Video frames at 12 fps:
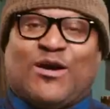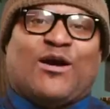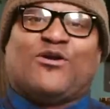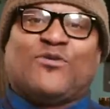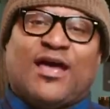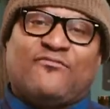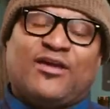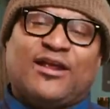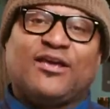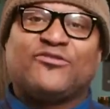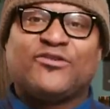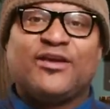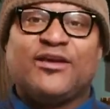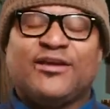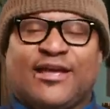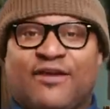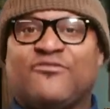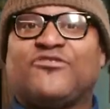I don't have headaches.
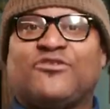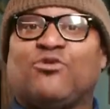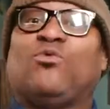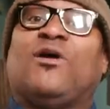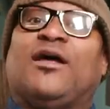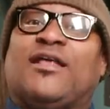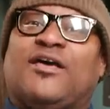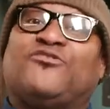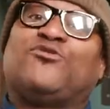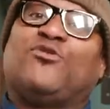Every single wine has